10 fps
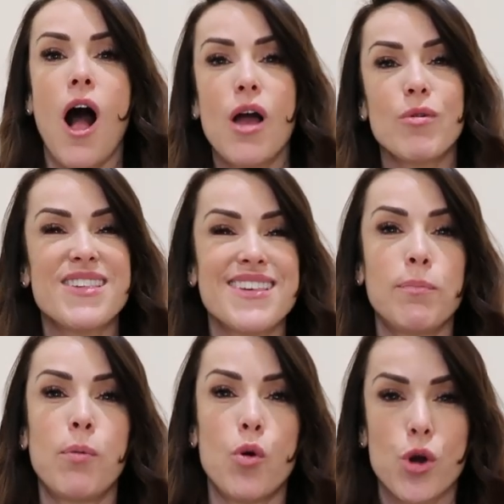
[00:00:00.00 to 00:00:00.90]
I will
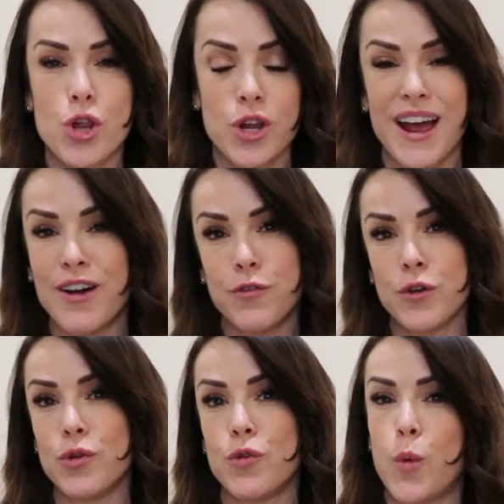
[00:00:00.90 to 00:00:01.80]
still portion out
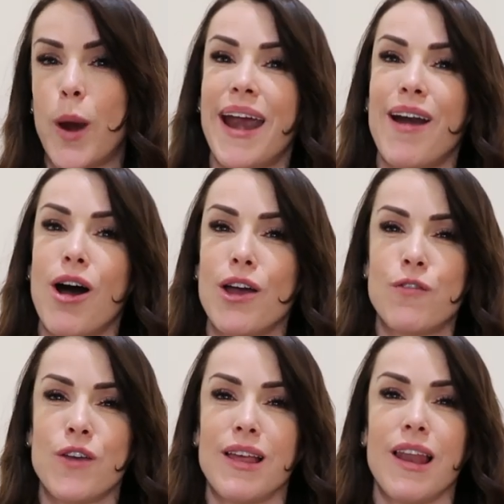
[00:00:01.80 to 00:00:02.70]
food where I
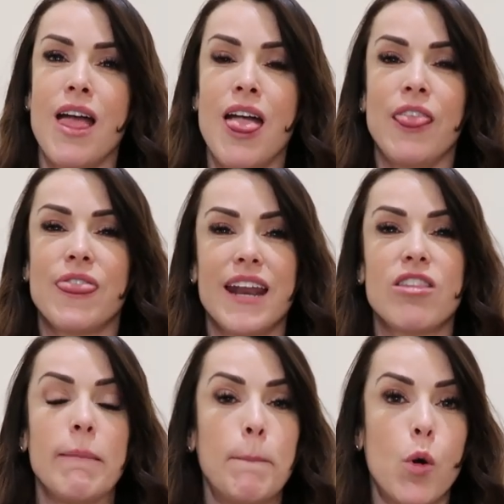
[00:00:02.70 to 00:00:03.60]
feel that
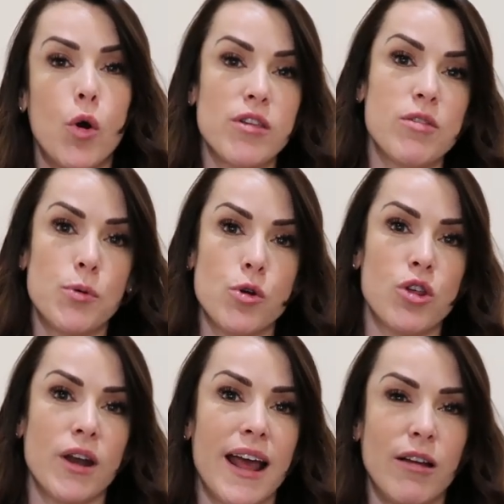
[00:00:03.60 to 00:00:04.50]
it's important to
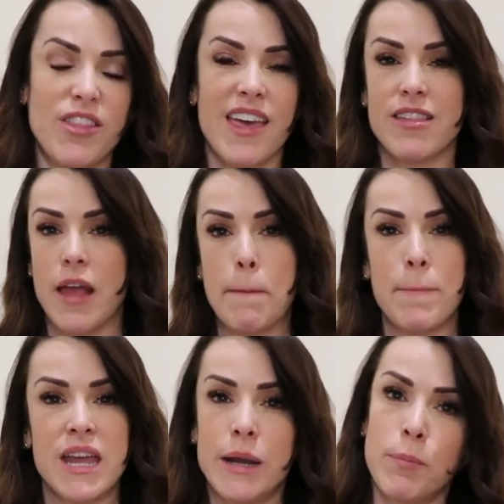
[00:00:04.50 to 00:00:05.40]
portion out. Things like
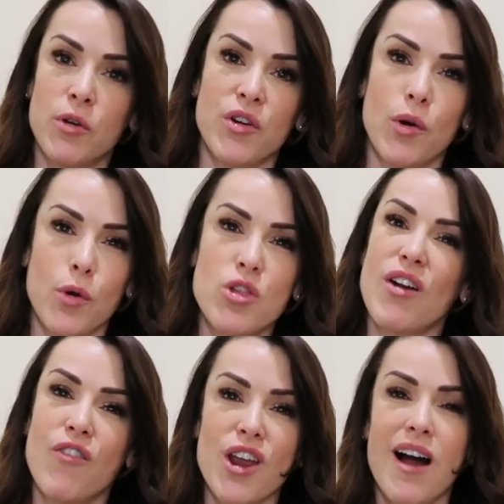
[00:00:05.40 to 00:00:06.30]
peanut butter, which
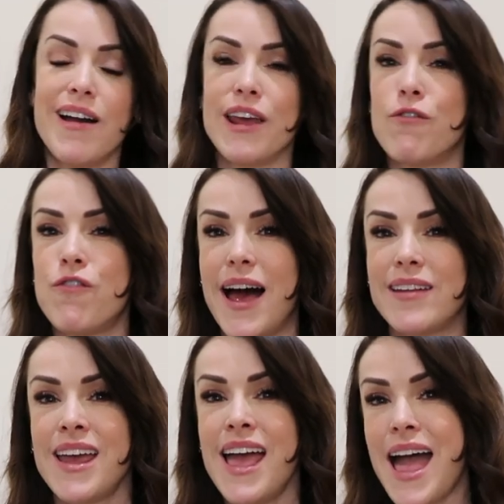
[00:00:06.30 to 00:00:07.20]
are very high in
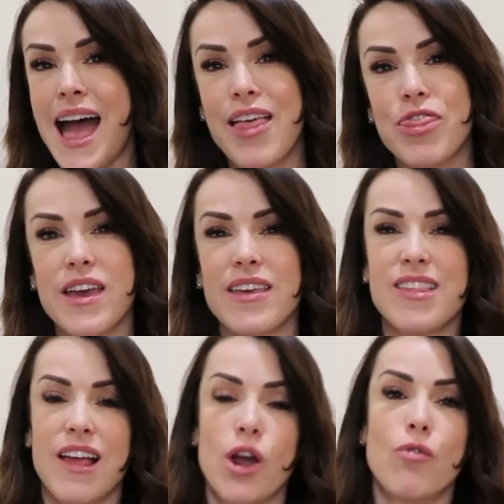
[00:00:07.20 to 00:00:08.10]
fat, and
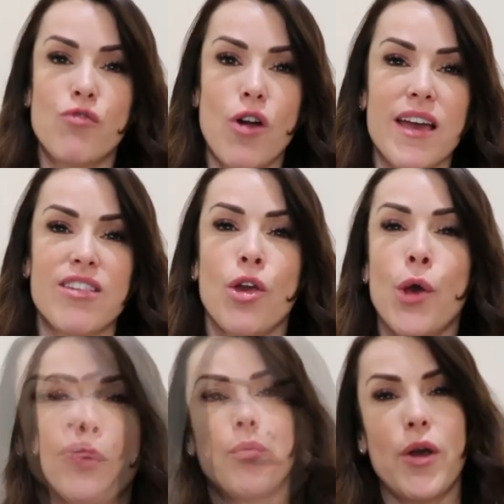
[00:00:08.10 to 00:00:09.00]
things like rice,
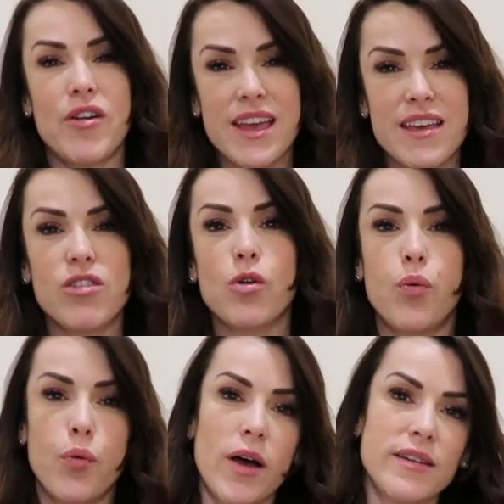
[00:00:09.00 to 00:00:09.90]
where it is
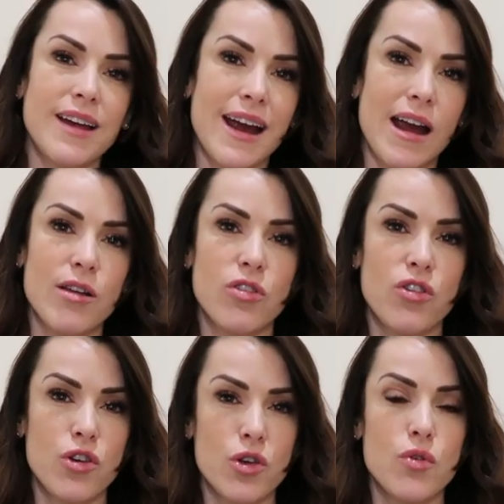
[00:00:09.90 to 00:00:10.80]
quite hard
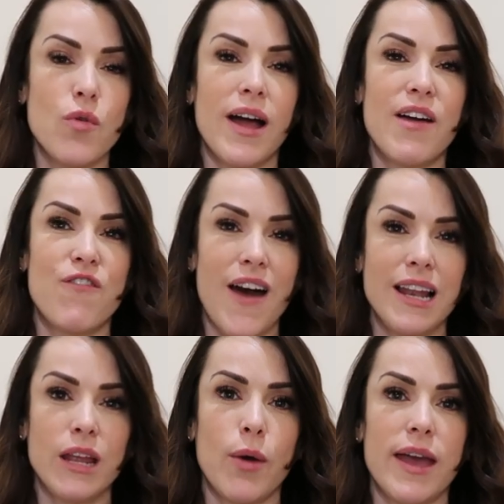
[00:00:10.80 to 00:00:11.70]
to
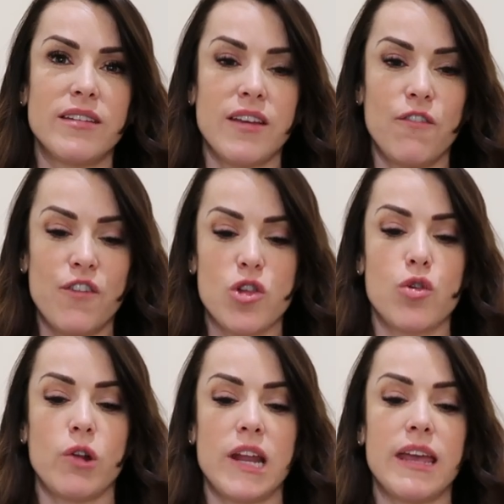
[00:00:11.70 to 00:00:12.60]
evaluate
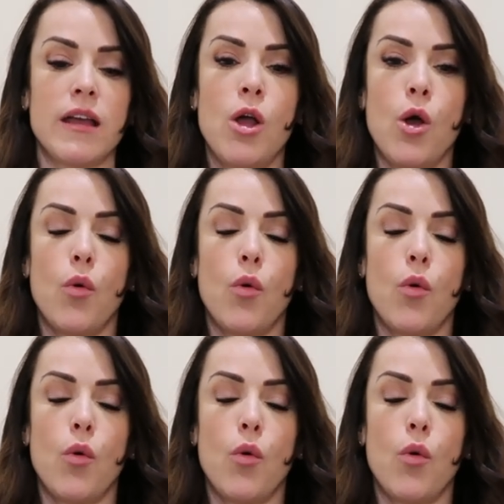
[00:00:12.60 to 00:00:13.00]
visually